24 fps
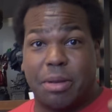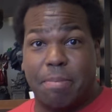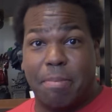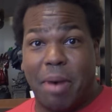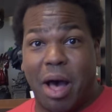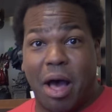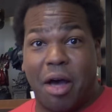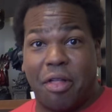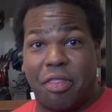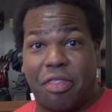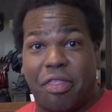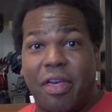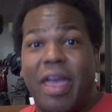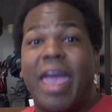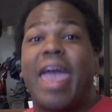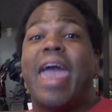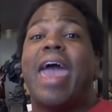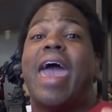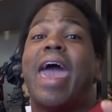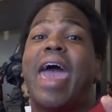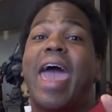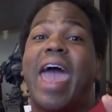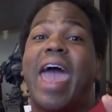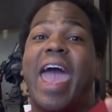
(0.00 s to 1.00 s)
a month.
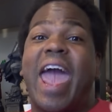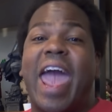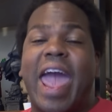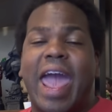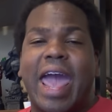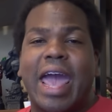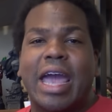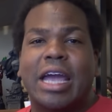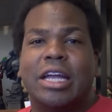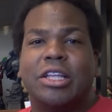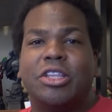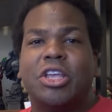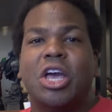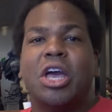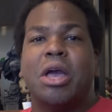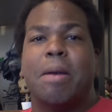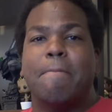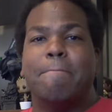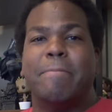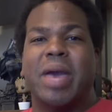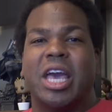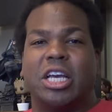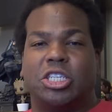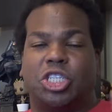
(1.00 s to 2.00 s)
And
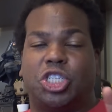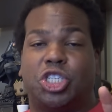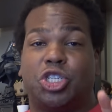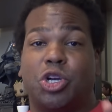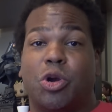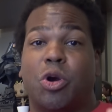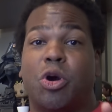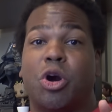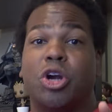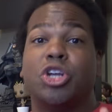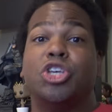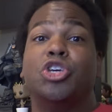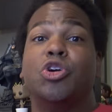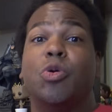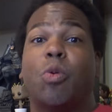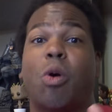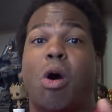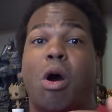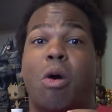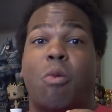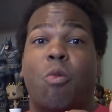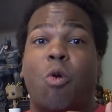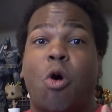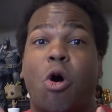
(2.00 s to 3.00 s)
make sure you
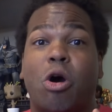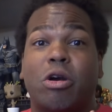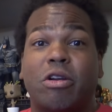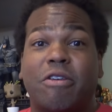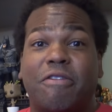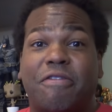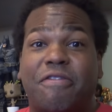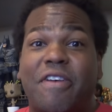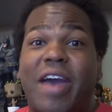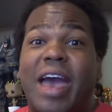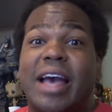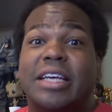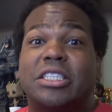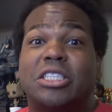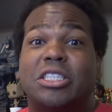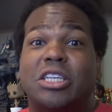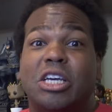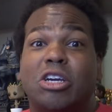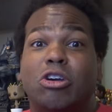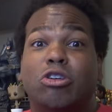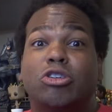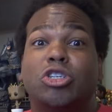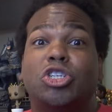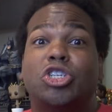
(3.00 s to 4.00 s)
are water
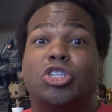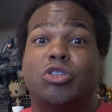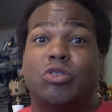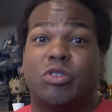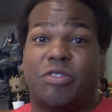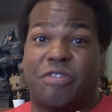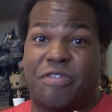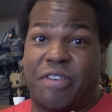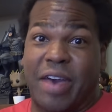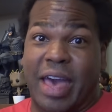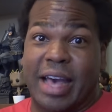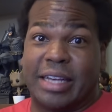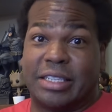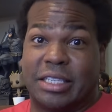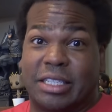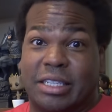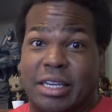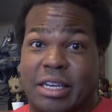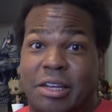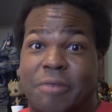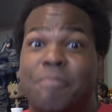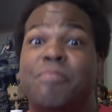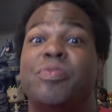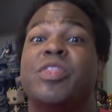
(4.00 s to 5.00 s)
fasting or juice
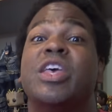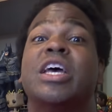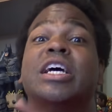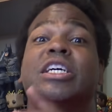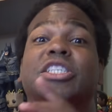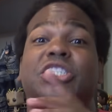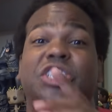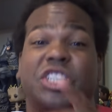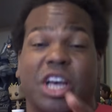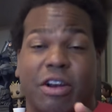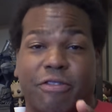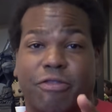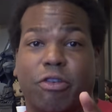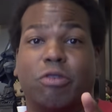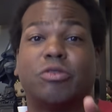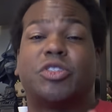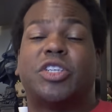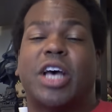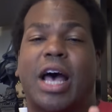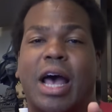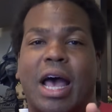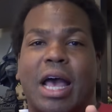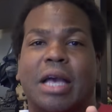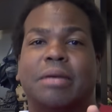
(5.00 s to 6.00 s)
fasting several
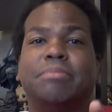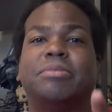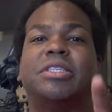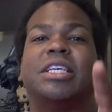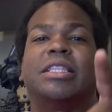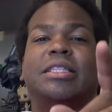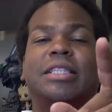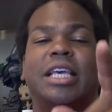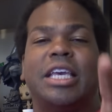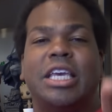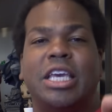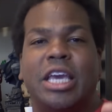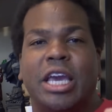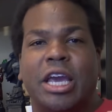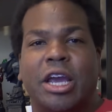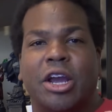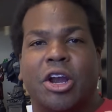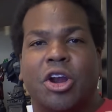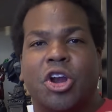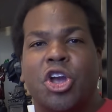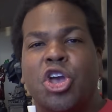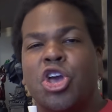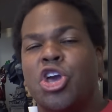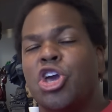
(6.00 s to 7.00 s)
times in the
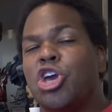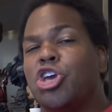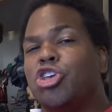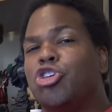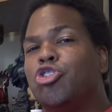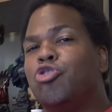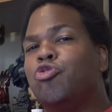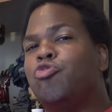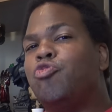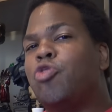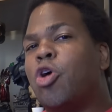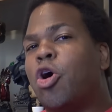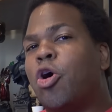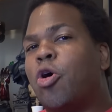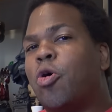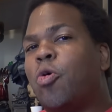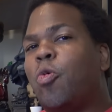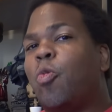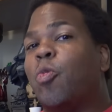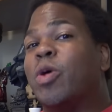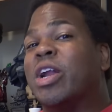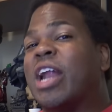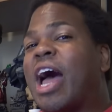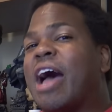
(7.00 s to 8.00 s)
year. You know,
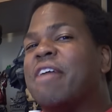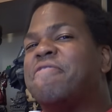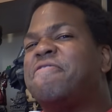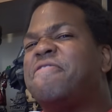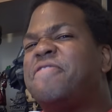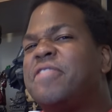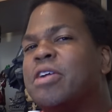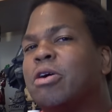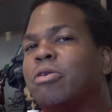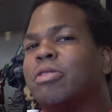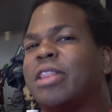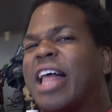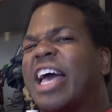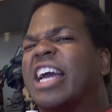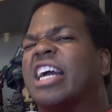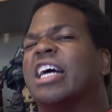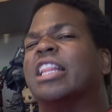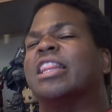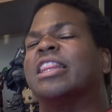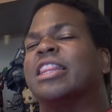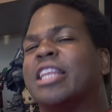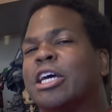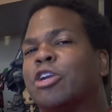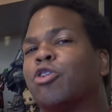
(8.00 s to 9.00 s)
when I feel like a
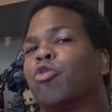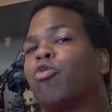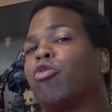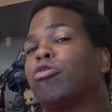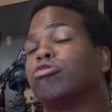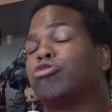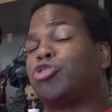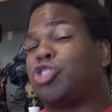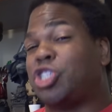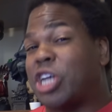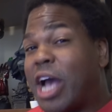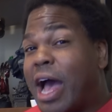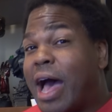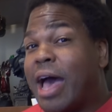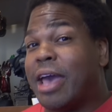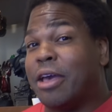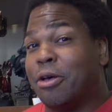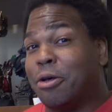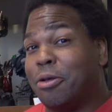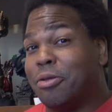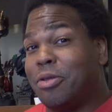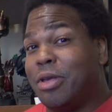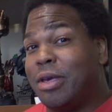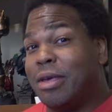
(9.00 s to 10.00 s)
literal
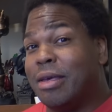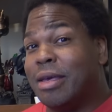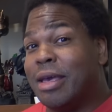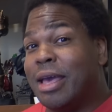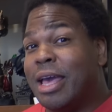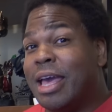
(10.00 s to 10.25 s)
child,